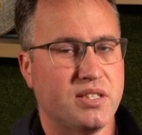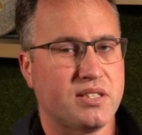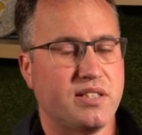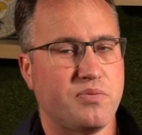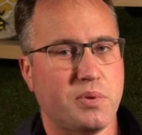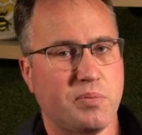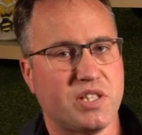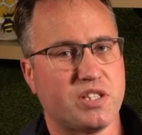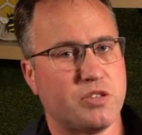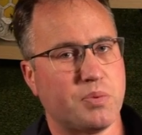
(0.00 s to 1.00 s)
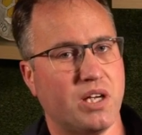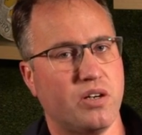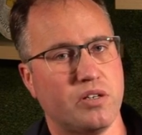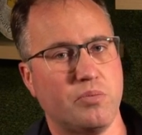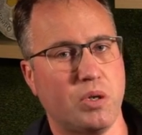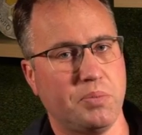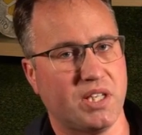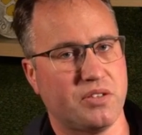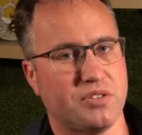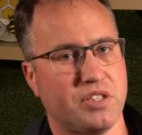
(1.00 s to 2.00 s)
just leave me a message below and I might be
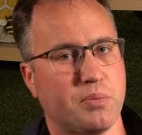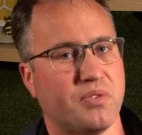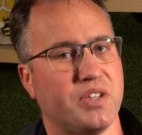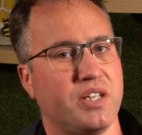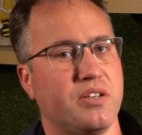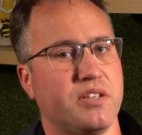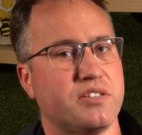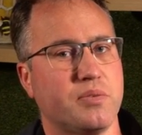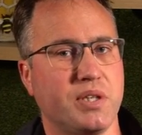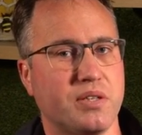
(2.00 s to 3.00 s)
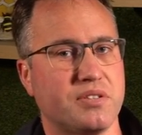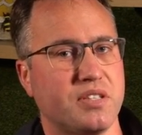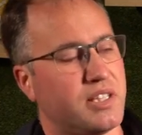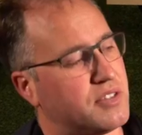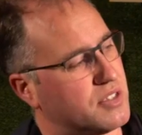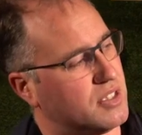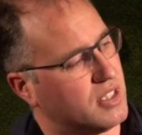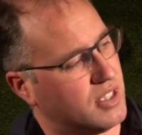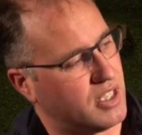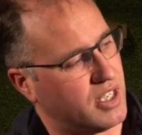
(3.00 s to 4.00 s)
able to do a separate video that someone else needs
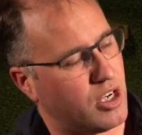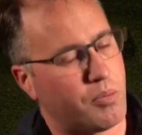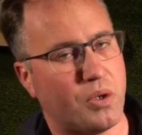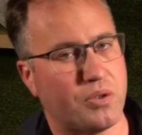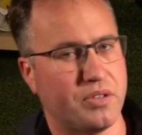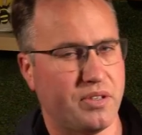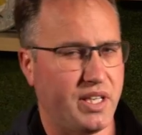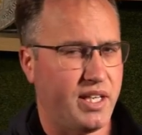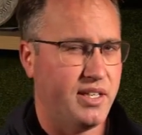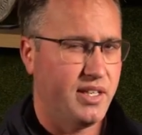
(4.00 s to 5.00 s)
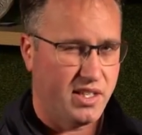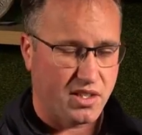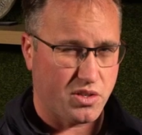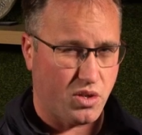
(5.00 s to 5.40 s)
help on that.